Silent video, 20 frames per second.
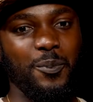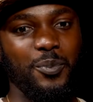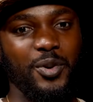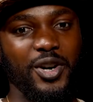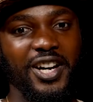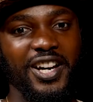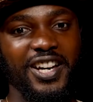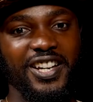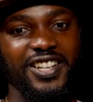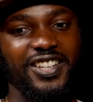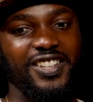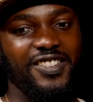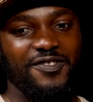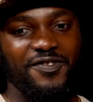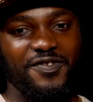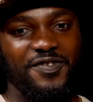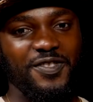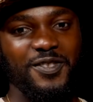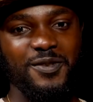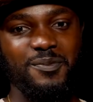But
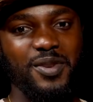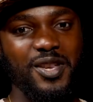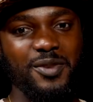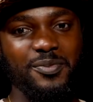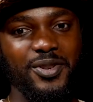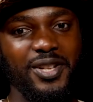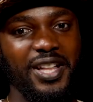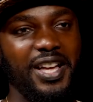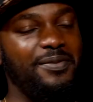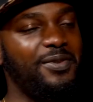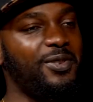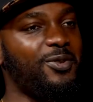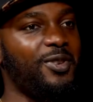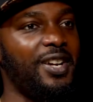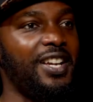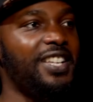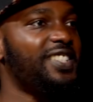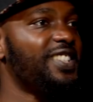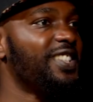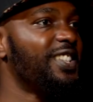people have a
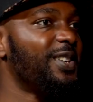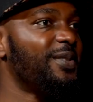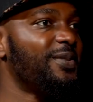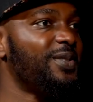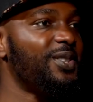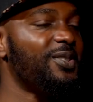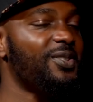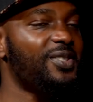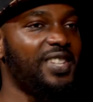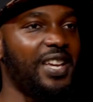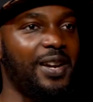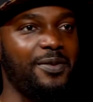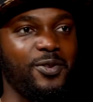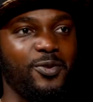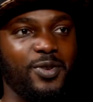right to their views, they have